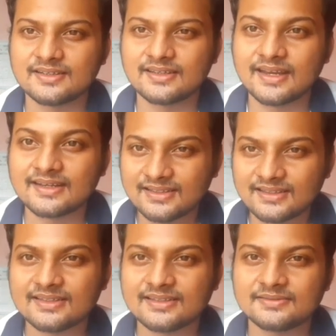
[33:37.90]
get
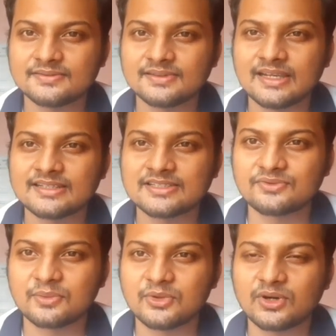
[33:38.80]
the lessons
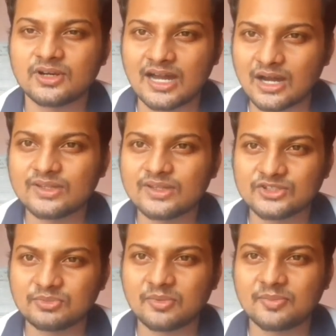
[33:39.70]
from you on how they
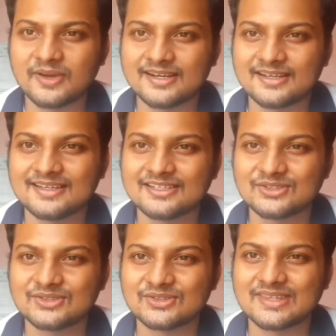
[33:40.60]
should be preparing.
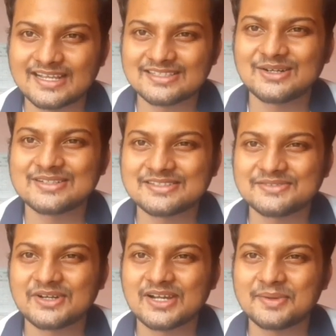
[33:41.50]
So thanks a lot, sir,
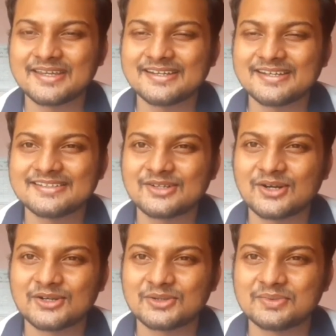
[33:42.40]
for coming here and
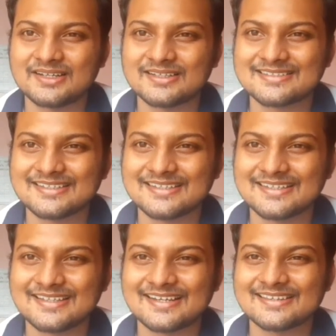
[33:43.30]
talking to us.
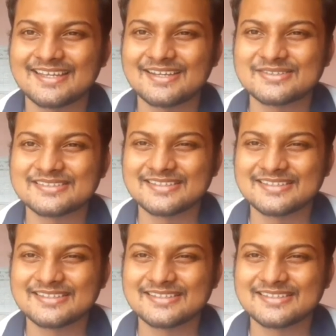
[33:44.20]
Yeah, thank you, sir.